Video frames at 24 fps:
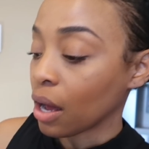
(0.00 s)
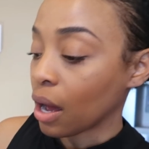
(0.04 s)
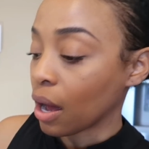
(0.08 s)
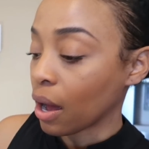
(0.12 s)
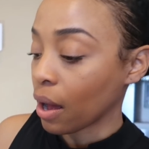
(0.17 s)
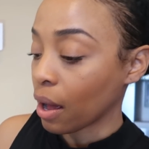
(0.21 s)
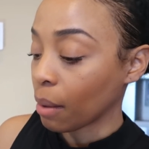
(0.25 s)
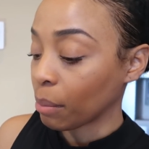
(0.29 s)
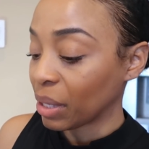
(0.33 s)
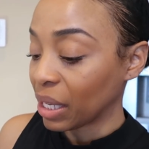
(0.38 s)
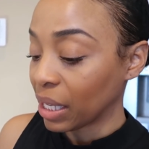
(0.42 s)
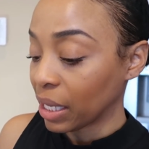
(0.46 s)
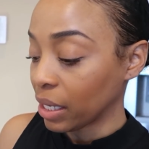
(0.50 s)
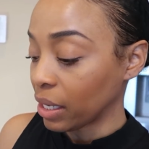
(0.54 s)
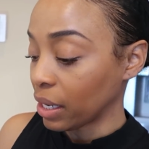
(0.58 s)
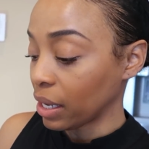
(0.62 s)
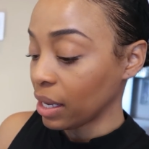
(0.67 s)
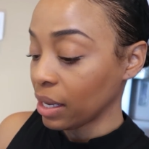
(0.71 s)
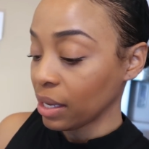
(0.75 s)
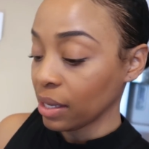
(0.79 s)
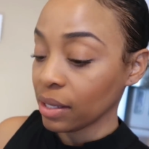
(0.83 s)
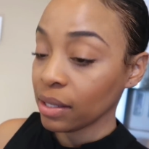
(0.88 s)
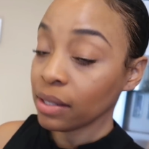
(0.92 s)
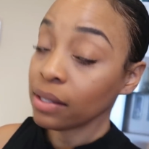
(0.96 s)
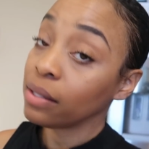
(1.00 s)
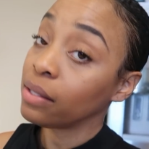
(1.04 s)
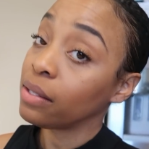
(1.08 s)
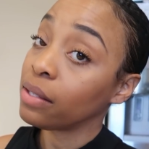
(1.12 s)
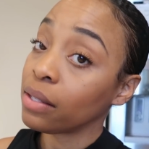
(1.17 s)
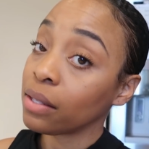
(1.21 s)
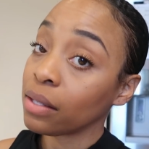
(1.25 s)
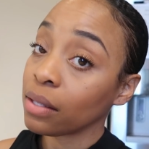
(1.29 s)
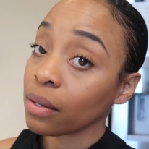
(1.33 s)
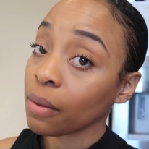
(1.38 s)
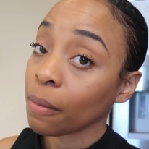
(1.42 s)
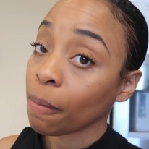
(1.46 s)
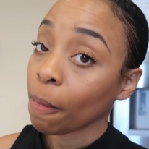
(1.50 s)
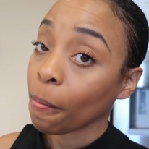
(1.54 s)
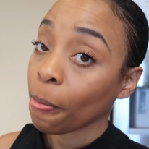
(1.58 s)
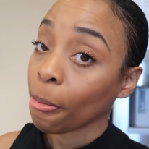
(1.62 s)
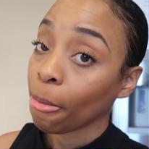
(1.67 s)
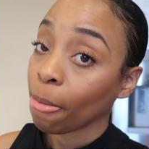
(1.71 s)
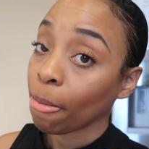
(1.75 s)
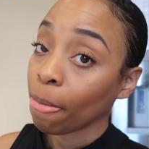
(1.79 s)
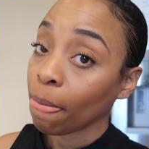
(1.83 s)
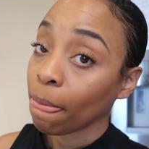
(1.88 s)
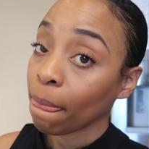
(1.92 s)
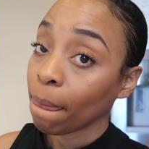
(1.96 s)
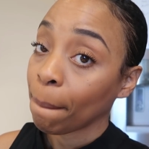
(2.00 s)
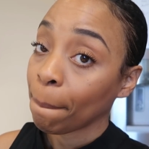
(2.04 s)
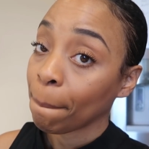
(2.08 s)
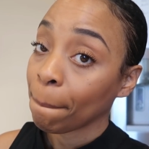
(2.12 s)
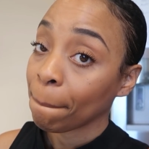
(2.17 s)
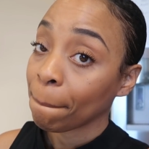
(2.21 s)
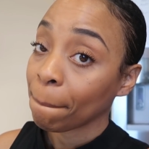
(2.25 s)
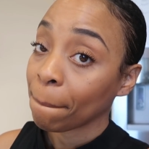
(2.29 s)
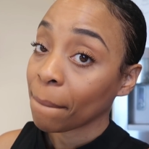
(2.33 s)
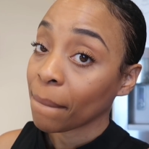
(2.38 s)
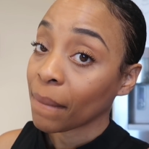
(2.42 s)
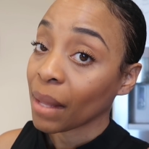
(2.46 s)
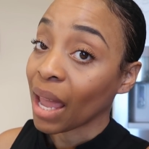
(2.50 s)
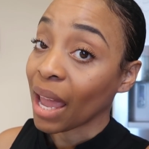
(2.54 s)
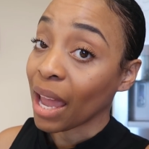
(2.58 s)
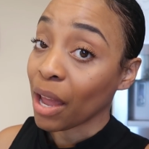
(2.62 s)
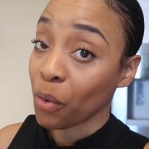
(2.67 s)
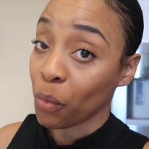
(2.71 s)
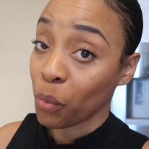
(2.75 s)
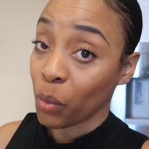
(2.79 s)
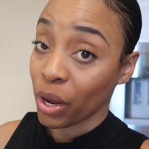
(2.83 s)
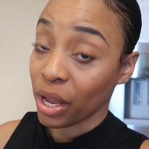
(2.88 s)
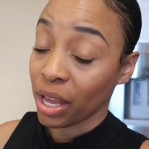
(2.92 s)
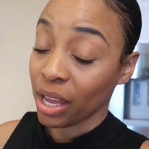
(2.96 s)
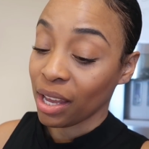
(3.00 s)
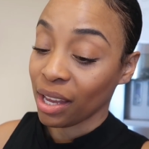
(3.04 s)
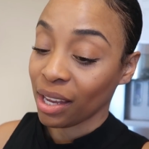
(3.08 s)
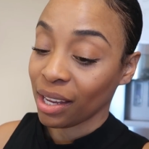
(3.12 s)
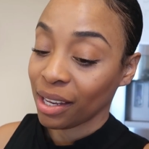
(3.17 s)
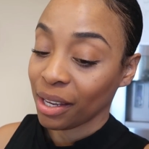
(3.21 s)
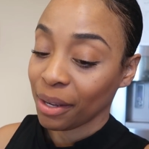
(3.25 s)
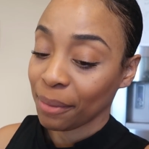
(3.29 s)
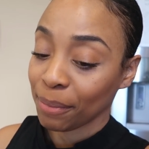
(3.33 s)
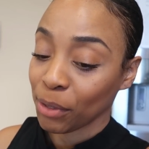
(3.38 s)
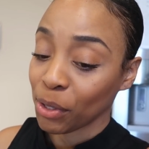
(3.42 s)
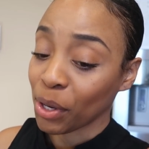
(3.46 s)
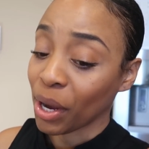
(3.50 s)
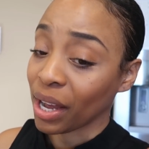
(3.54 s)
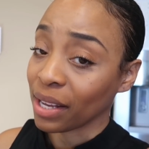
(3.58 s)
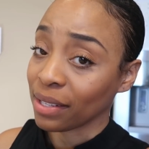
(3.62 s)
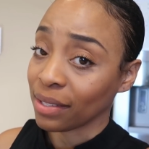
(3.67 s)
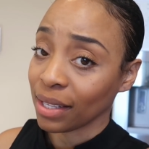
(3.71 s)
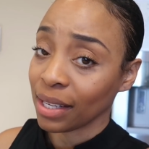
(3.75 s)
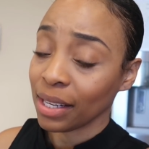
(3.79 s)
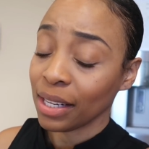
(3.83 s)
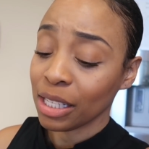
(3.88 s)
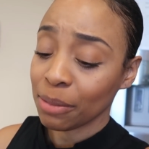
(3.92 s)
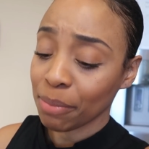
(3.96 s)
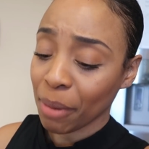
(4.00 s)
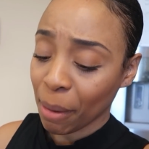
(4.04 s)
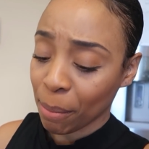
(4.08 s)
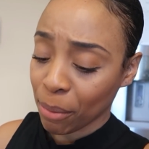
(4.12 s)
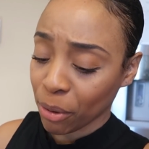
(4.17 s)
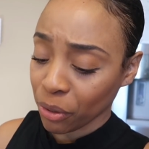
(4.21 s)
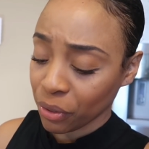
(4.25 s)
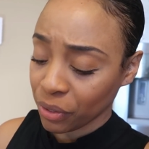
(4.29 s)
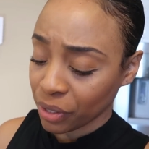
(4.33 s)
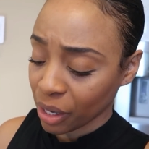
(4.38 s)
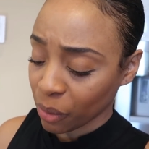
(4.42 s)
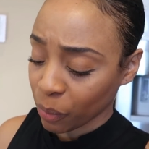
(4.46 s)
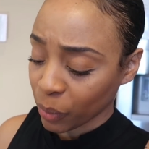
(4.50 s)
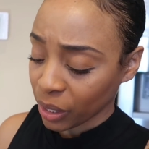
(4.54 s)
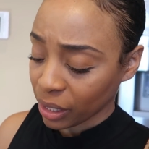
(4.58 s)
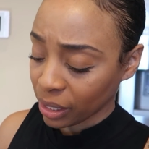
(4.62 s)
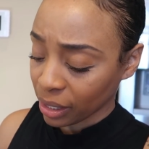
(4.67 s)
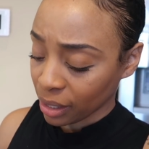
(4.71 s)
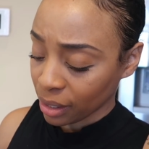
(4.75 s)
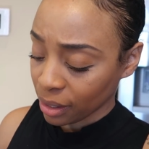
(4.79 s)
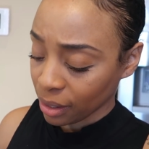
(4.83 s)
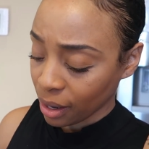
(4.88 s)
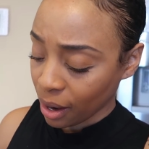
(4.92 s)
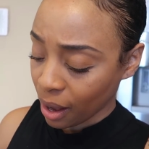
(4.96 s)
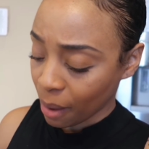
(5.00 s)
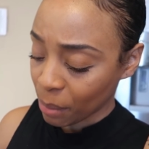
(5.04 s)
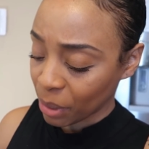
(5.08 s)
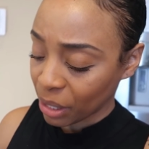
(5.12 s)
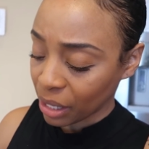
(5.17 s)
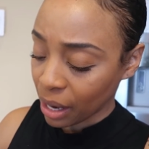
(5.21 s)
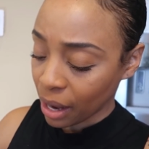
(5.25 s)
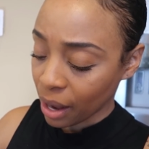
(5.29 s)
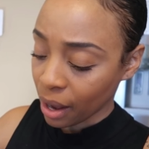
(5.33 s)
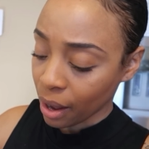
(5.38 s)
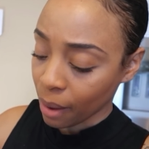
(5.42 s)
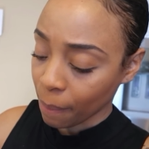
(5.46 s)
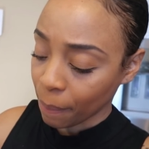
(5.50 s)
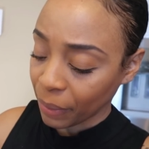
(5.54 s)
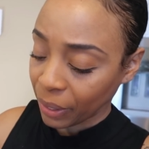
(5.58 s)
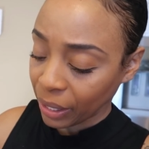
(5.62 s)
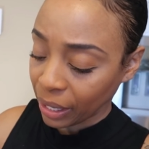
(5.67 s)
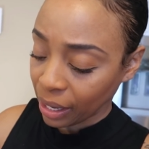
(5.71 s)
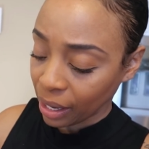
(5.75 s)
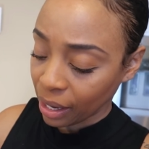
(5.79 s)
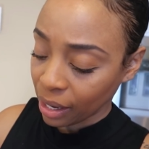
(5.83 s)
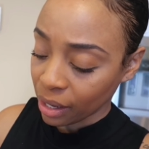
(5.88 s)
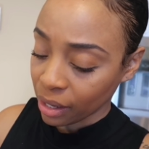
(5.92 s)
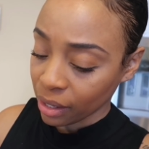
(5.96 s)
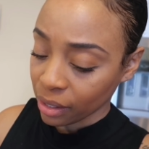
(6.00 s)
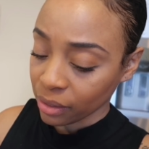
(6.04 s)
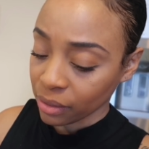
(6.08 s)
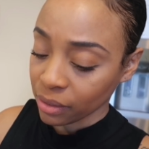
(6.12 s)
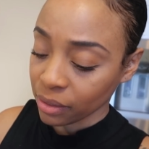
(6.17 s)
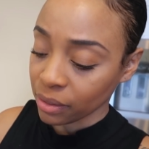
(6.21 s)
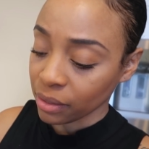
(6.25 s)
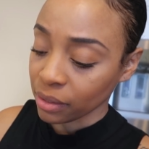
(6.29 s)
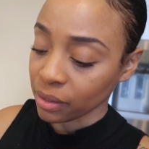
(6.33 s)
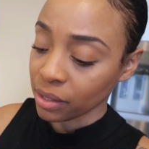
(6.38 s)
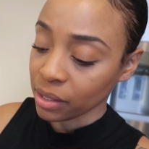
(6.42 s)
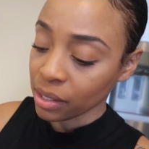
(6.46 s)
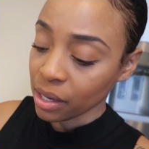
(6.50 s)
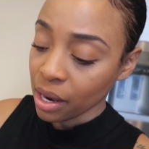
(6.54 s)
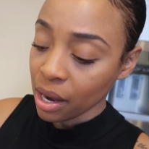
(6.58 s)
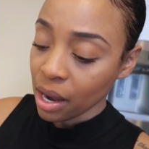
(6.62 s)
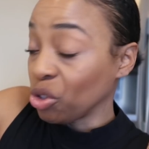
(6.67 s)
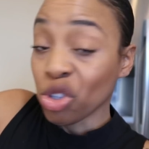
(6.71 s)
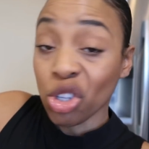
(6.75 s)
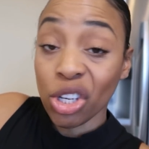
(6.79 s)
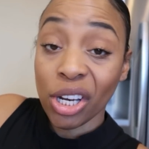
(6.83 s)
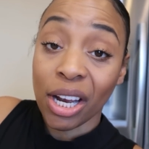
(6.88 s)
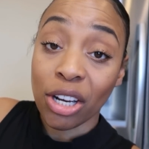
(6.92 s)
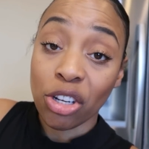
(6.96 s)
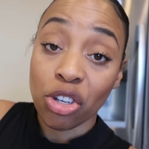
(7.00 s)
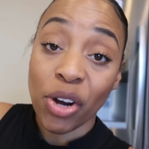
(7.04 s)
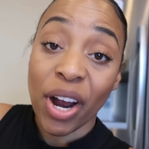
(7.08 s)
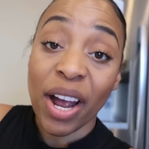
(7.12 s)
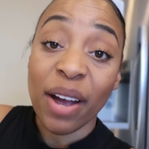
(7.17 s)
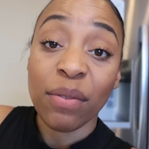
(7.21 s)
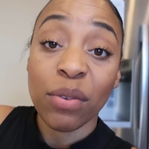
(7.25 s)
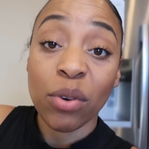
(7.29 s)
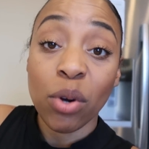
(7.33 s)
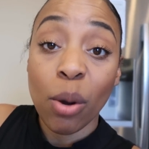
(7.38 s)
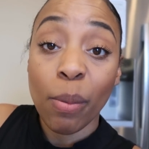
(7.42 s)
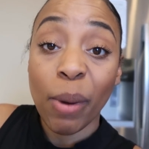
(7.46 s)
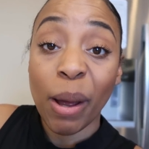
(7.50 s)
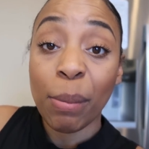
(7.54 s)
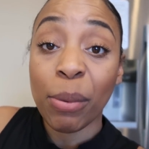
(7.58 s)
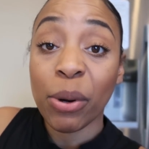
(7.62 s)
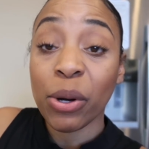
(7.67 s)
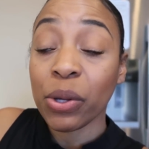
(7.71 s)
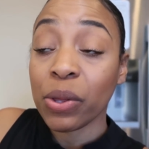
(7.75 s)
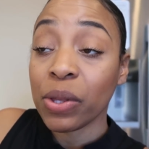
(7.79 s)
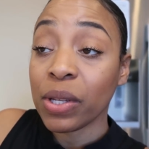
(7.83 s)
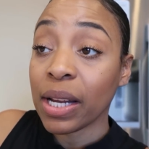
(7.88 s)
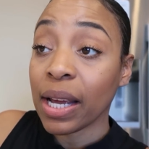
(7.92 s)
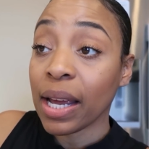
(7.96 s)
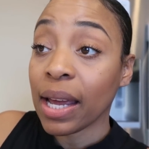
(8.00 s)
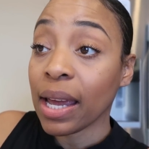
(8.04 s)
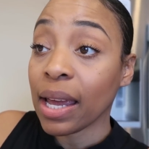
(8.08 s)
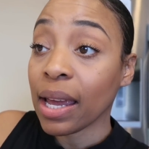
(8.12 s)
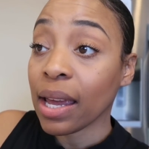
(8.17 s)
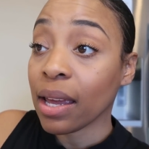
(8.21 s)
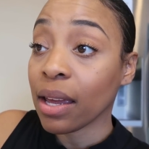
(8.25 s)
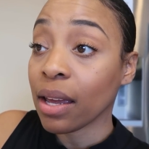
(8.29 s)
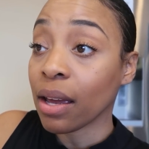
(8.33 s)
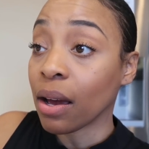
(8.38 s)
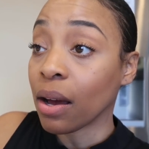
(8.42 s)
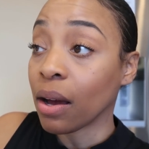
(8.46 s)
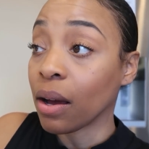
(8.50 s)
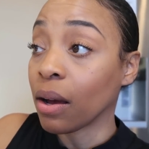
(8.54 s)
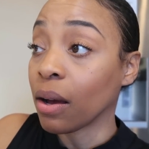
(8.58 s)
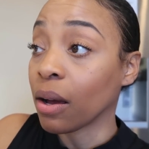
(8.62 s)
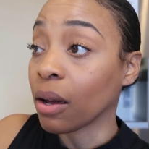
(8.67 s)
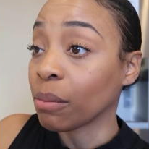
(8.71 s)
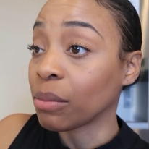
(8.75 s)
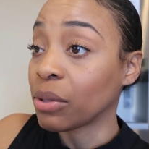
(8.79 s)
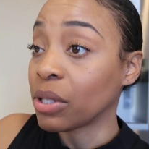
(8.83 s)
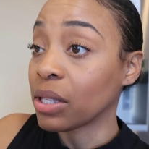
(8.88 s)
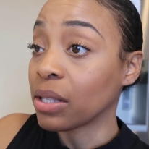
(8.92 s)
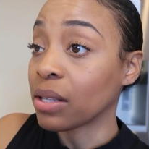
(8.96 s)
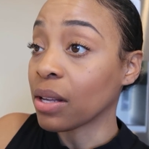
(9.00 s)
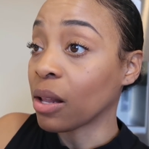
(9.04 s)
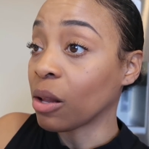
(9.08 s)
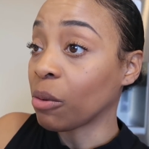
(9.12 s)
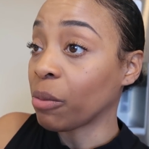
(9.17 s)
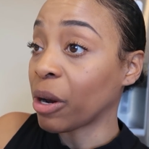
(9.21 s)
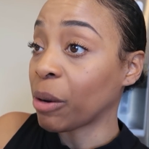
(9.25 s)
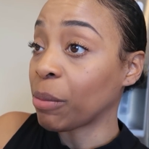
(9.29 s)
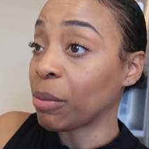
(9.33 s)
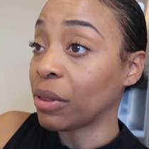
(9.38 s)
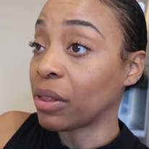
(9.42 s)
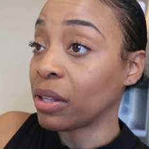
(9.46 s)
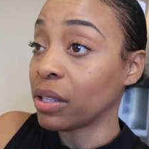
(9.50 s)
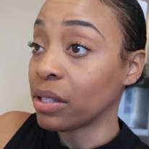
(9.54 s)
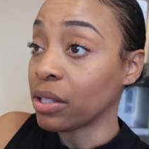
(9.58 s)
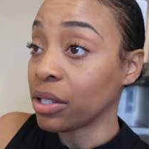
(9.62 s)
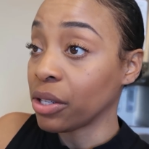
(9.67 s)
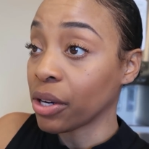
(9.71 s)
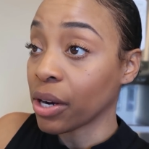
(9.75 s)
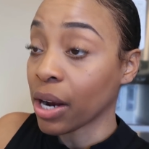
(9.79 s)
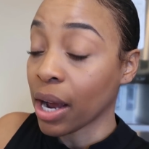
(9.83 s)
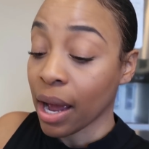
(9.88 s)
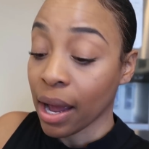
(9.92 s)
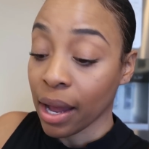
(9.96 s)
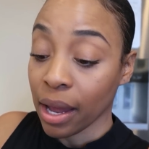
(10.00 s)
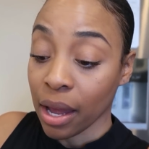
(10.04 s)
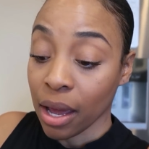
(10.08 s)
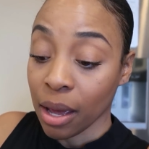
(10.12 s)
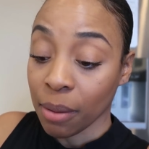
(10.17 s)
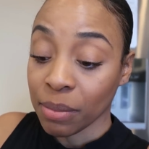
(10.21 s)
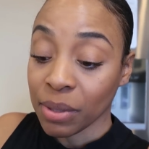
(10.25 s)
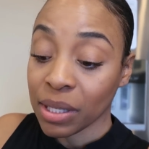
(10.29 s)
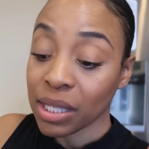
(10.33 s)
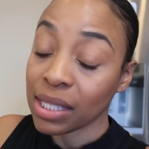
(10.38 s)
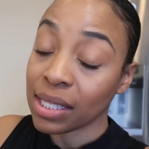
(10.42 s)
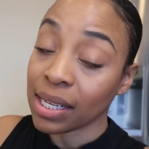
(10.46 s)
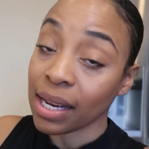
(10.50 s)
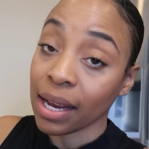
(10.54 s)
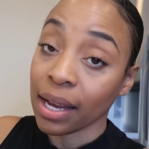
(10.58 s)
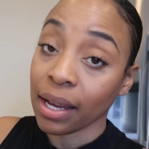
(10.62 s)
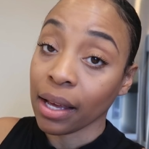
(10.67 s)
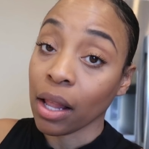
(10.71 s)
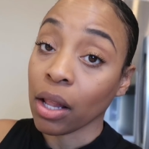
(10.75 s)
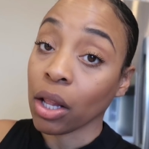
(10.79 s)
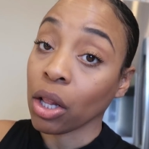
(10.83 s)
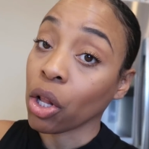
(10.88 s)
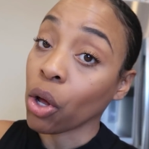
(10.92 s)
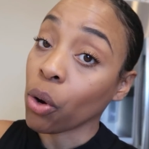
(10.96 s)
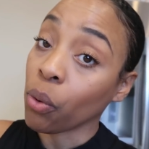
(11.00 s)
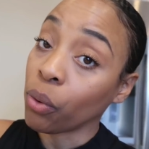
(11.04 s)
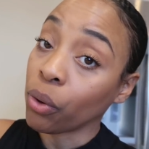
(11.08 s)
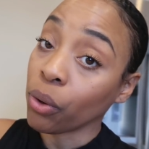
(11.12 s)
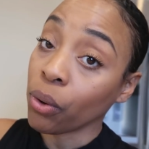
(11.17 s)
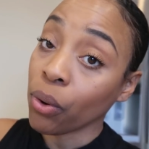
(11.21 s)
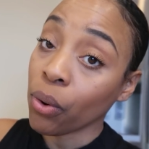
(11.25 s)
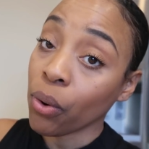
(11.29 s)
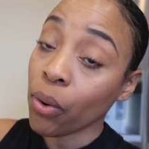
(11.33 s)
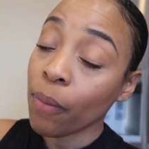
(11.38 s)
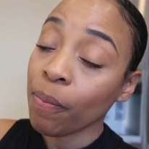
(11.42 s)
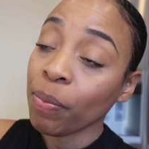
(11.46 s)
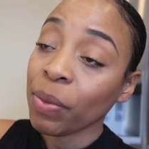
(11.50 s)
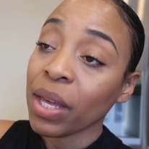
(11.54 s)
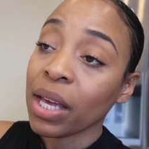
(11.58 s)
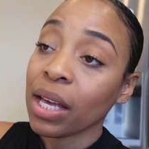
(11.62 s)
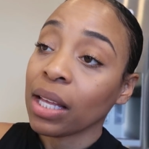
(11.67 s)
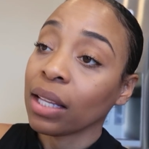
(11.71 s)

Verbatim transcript: Um, it is a wig. You guys, it is my birthday weekend coming up, and usually I travel on my birthday um, to celebrate, but this year I am staying local.